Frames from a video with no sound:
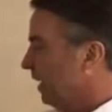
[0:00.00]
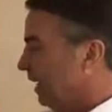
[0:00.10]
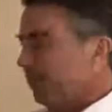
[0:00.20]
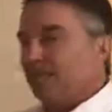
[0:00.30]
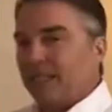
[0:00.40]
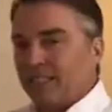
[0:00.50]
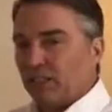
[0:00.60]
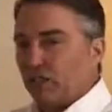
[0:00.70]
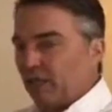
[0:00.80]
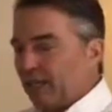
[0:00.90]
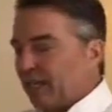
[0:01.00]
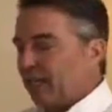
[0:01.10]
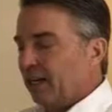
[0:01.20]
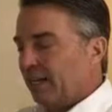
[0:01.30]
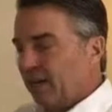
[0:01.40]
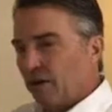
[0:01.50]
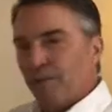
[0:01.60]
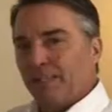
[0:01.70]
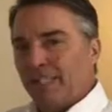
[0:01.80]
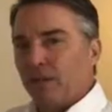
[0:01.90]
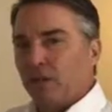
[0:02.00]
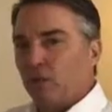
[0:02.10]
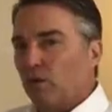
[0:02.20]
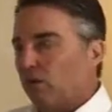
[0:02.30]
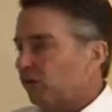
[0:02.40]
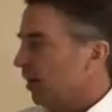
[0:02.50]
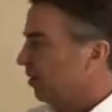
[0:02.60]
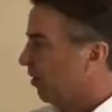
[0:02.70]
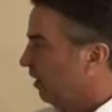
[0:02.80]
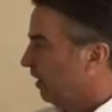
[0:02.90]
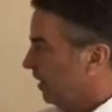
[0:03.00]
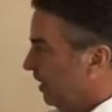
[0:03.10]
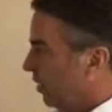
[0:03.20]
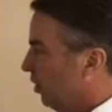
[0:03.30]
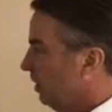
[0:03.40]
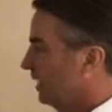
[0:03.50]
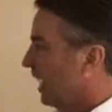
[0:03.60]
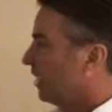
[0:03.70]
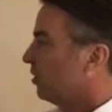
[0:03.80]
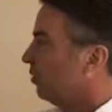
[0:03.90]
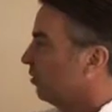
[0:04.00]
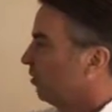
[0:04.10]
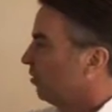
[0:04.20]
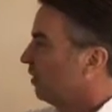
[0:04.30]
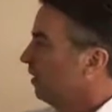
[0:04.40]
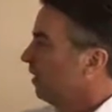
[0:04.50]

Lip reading: in business or in our material world, right, or in the human technical world?